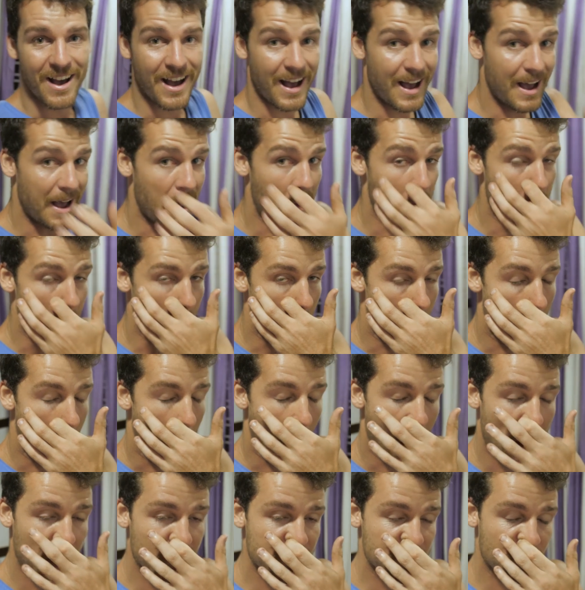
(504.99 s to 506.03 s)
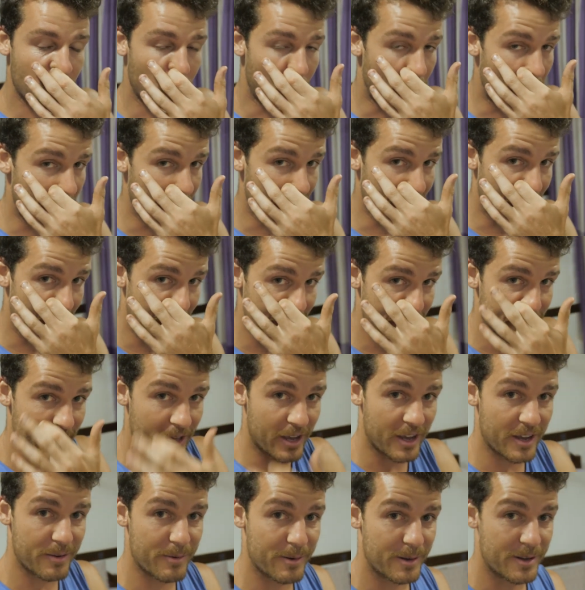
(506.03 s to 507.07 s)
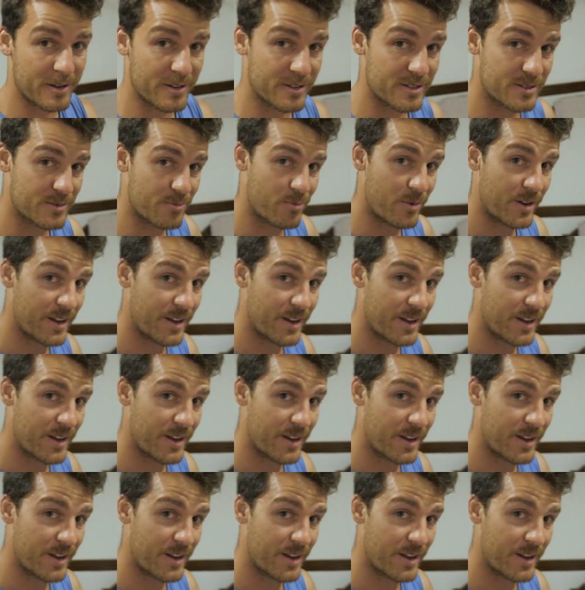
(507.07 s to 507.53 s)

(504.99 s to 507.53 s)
Um, it's quite late though because